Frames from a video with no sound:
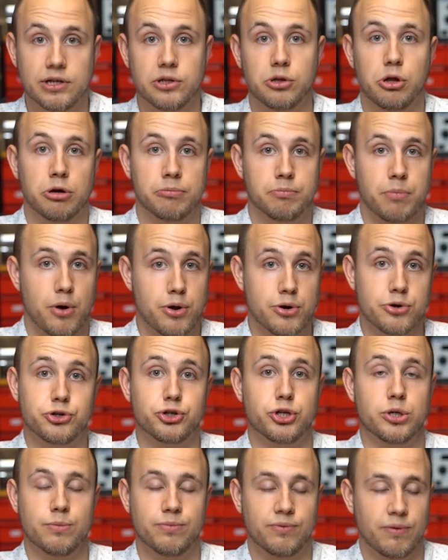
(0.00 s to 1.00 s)
long Bowden
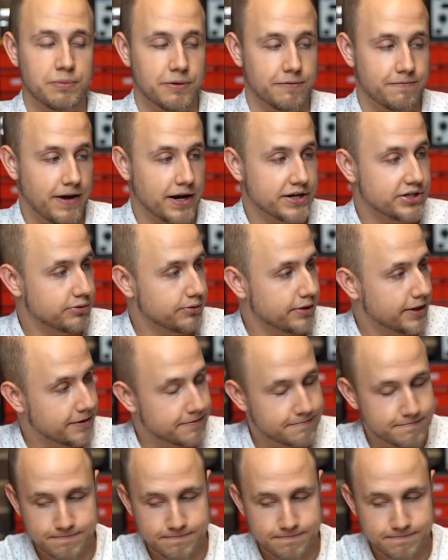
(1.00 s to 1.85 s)
tube from the factory.